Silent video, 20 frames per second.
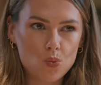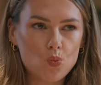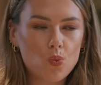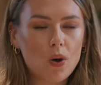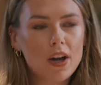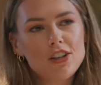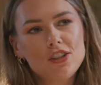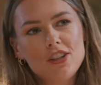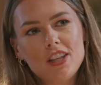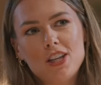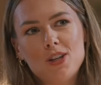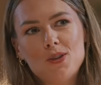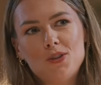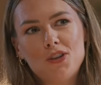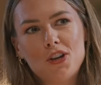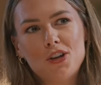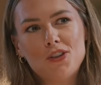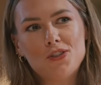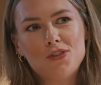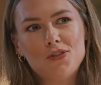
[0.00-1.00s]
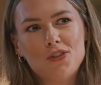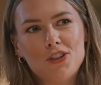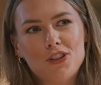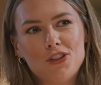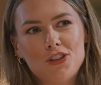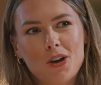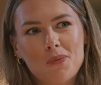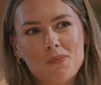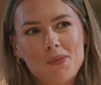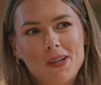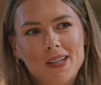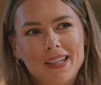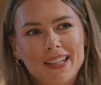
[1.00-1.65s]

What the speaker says: Why do you think you were chosen for the job?